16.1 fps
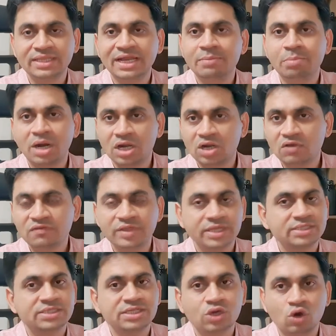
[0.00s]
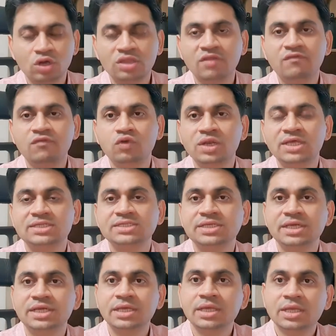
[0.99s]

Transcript: that part of the essay or the full essay.